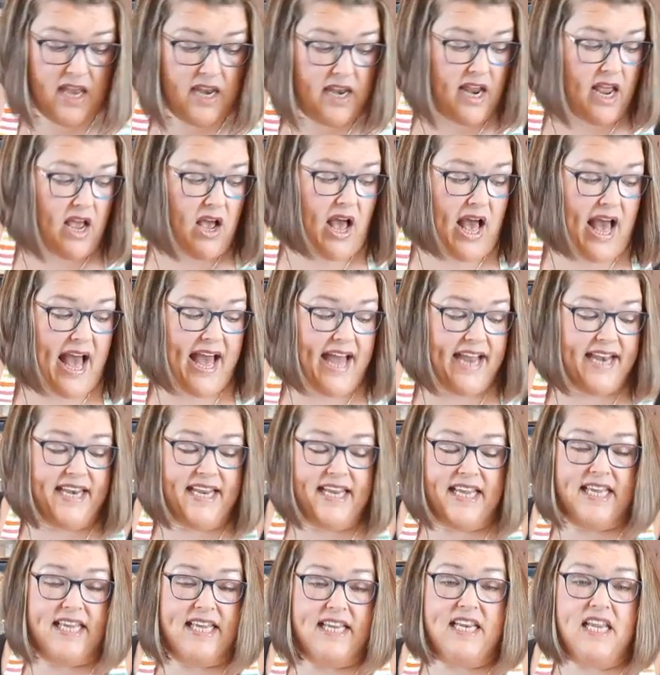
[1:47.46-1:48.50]
Now, I
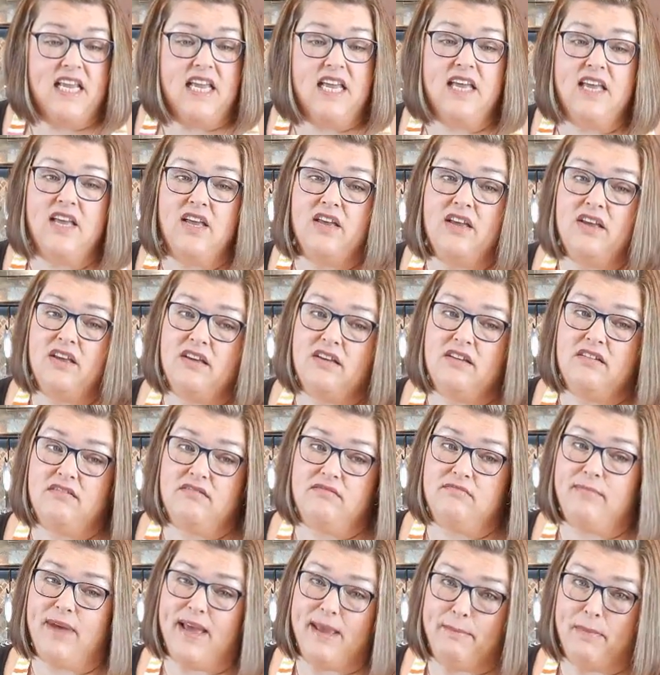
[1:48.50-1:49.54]
did
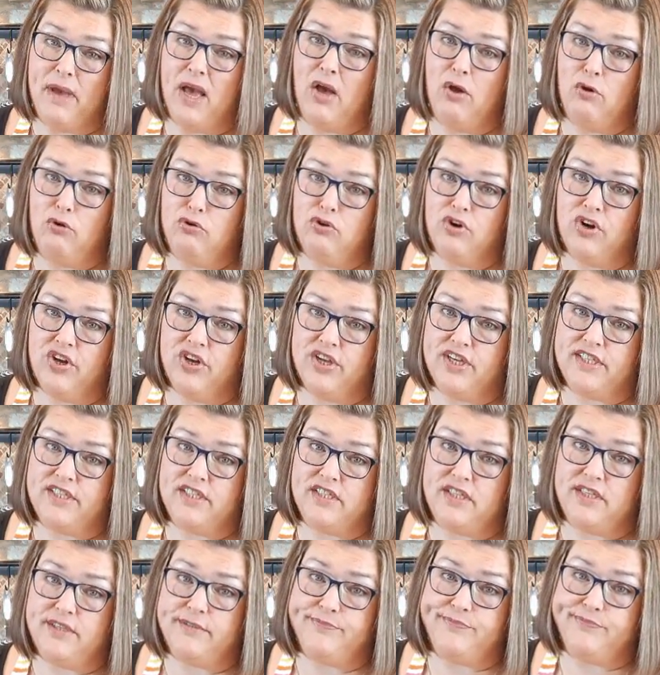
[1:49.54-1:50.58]
make my own
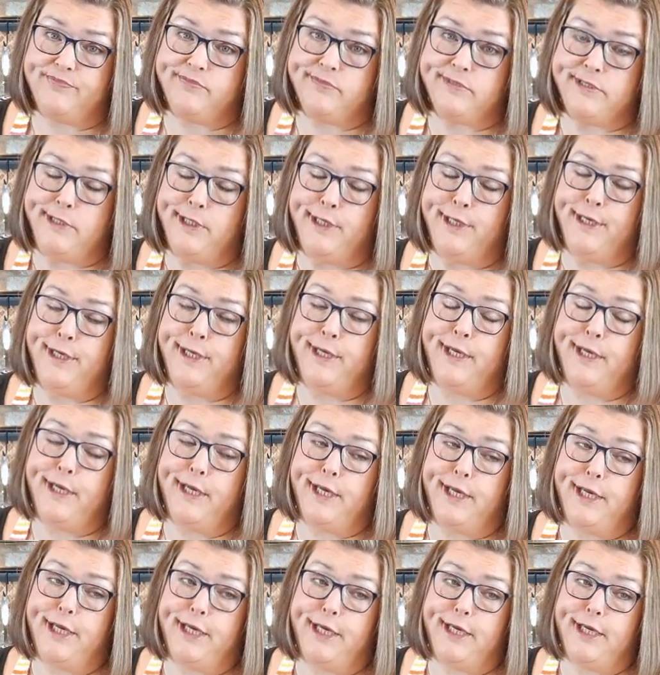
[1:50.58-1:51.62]
crust,
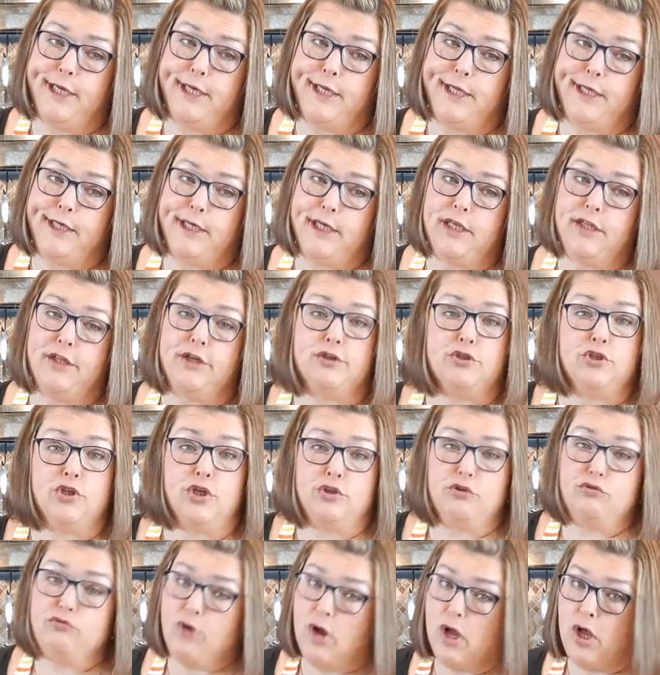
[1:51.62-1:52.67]
and there's
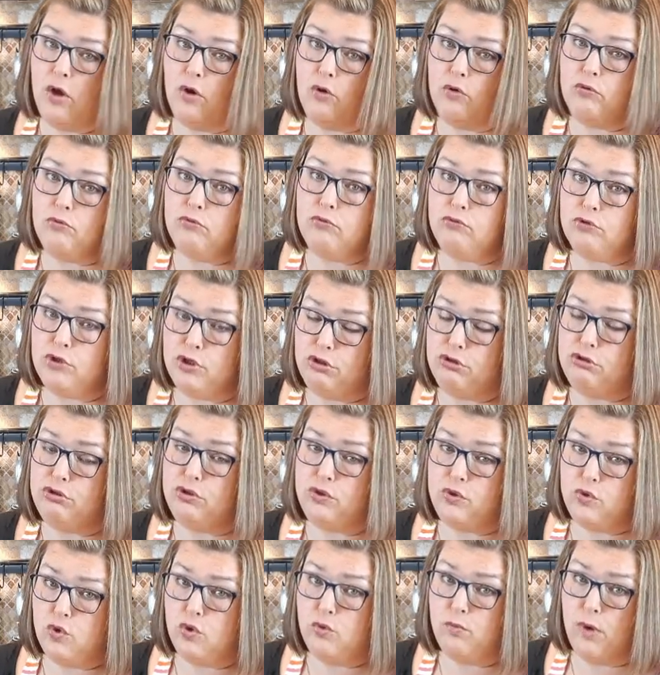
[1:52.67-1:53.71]
nothing wrong with using
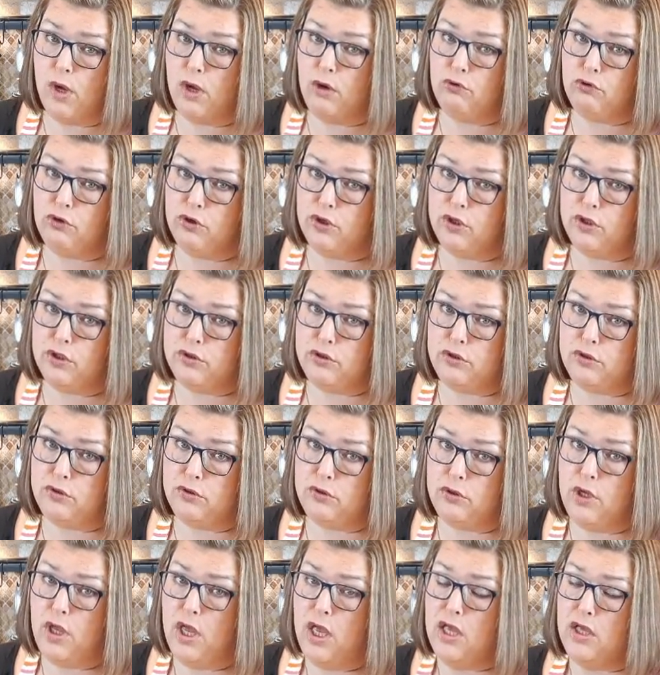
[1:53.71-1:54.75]
store-bought crust.
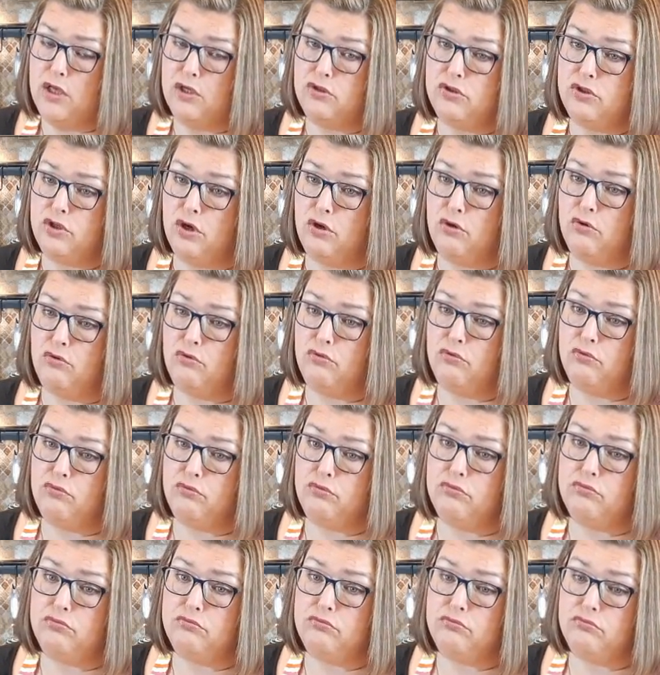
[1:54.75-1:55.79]
So,
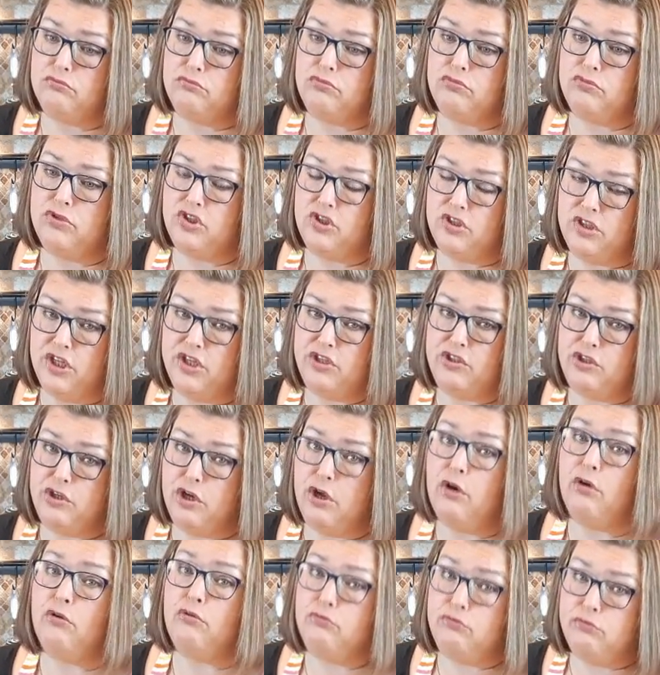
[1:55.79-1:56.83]
just let you
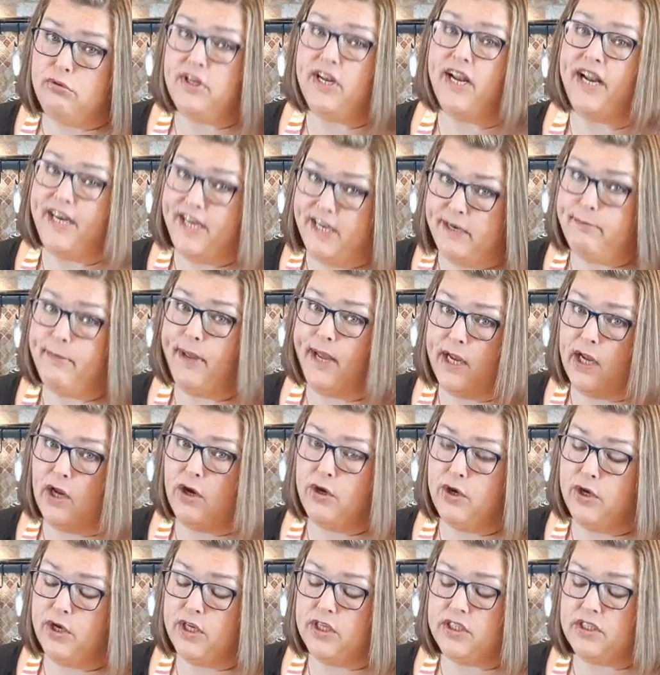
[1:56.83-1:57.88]
know that I did make
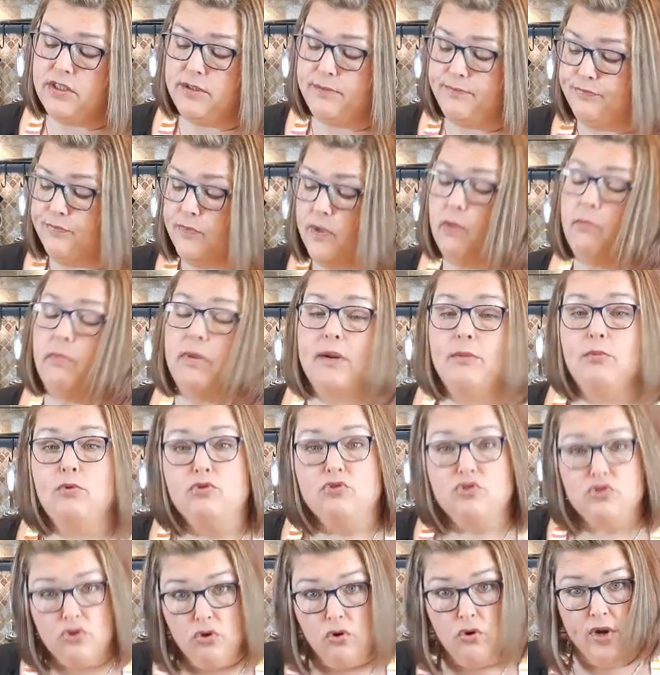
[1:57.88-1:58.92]
a crust. But I'm going
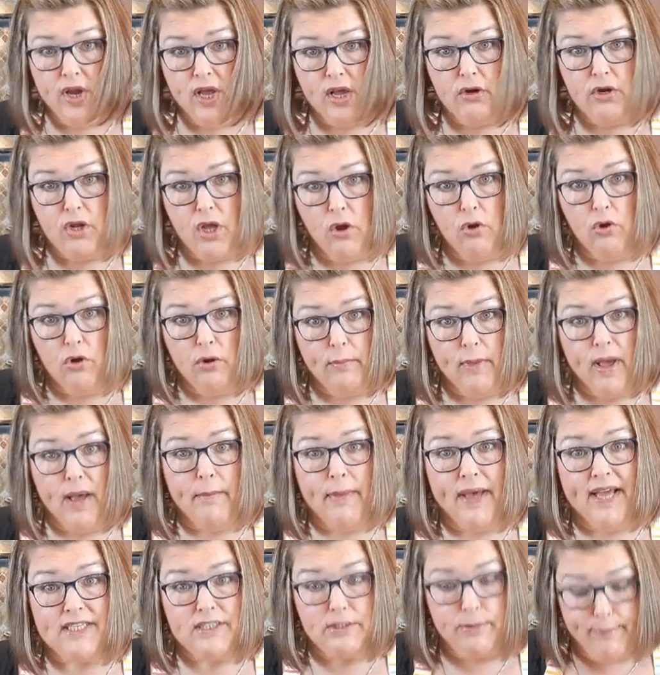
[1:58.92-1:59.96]
to start out talking about
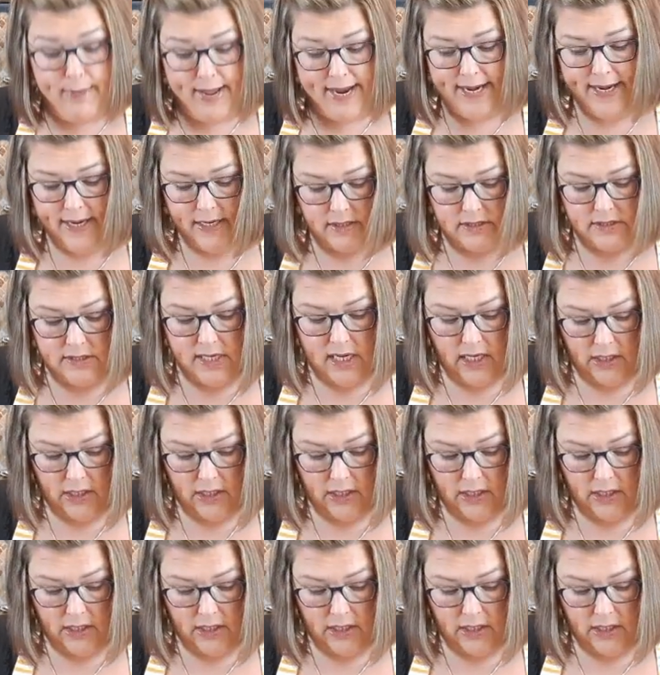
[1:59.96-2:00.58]
my tomatoes.